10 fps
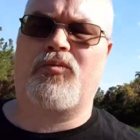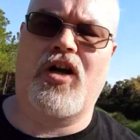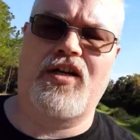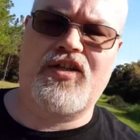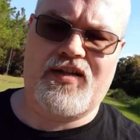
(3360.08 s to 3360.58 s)
the
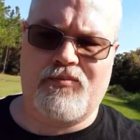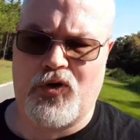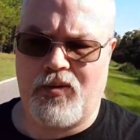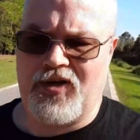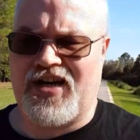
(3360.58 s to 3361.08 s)
project and
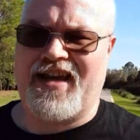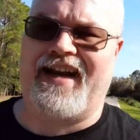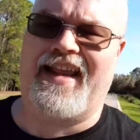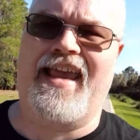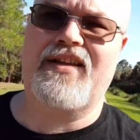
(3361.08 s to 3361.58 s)
pretty much had
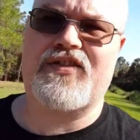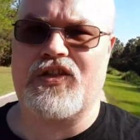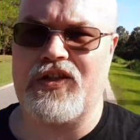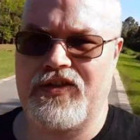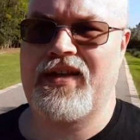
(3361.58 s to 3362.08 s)
it
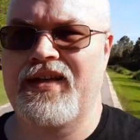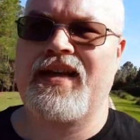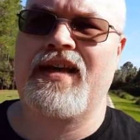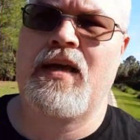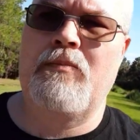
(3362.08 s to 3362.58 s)
canceled
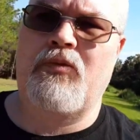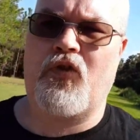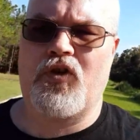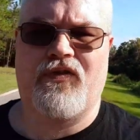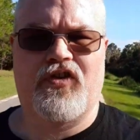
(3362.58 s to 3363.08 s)

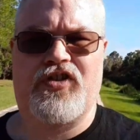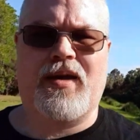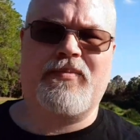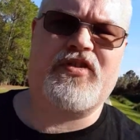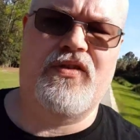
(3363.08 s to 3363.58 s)
before the first
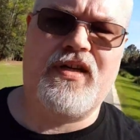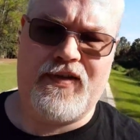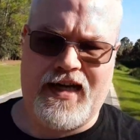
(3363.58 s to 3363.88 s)
episode even